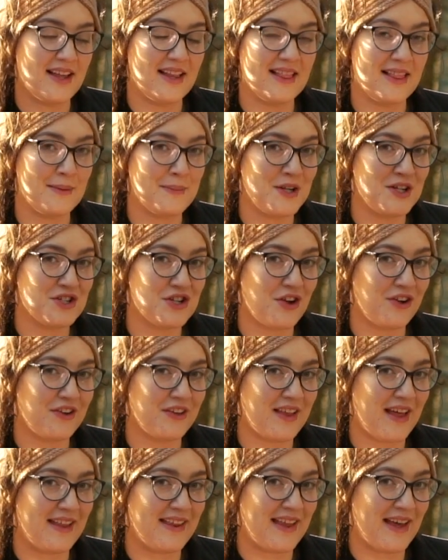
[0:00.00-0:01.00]
Let me show you
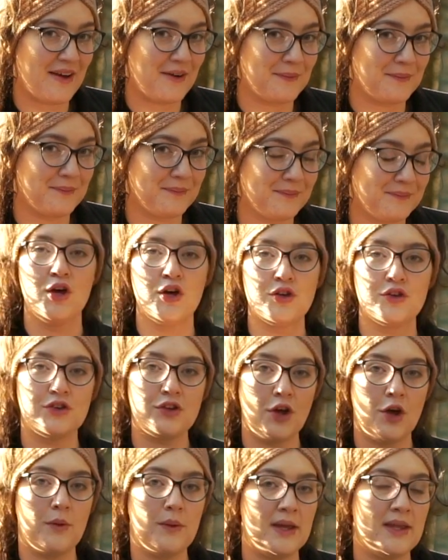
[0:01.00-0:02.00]
that now.
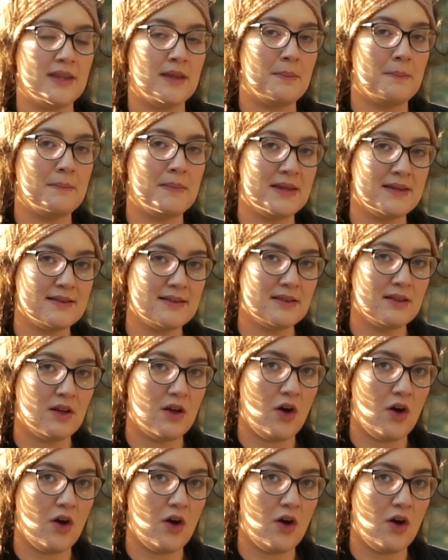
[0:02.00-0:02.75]
So in the middle